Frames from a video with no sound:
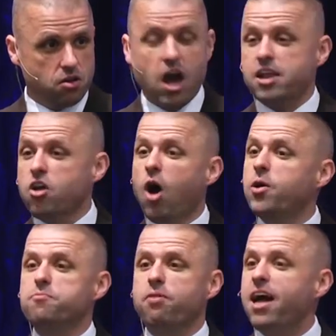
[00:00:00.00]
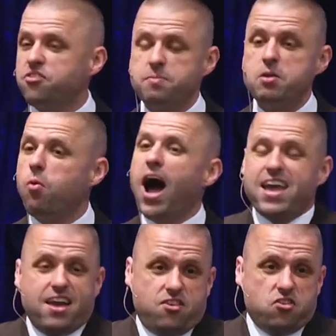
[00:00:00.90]
God has always blessed me. Why
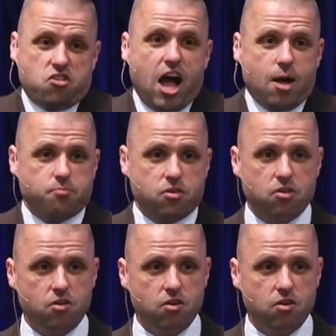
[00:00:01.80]
has he stopped?